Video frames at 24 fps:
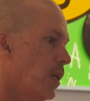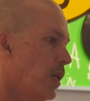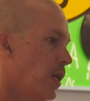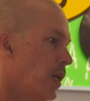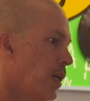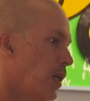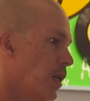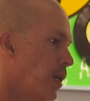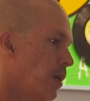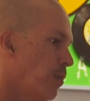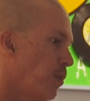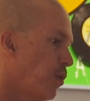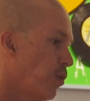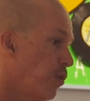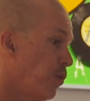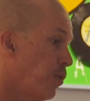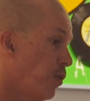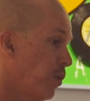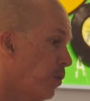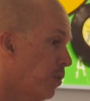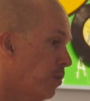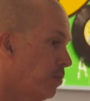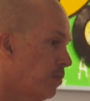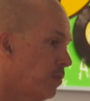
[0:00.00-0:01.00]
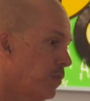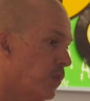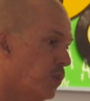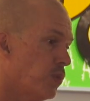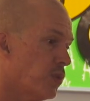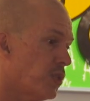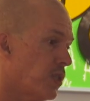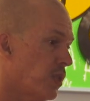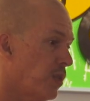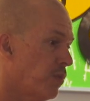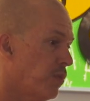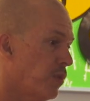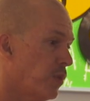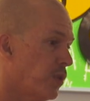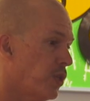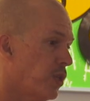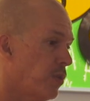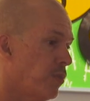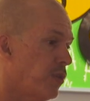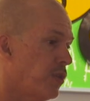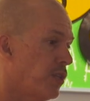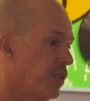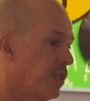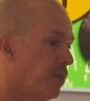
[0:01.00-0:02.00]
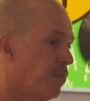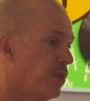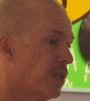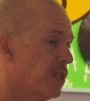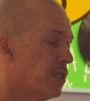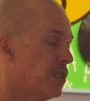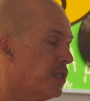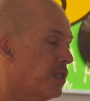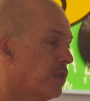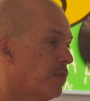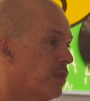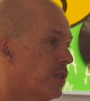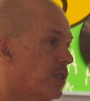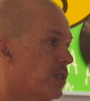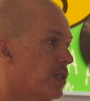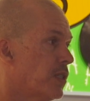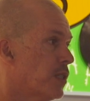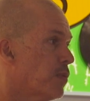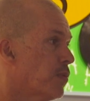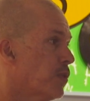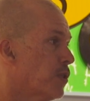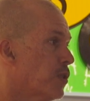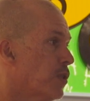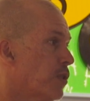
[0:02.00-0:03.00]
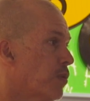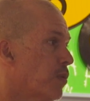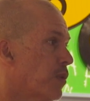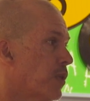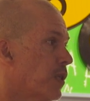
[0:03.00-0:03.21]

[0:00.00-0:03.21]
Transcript: um, or for, also for community-based events as well too.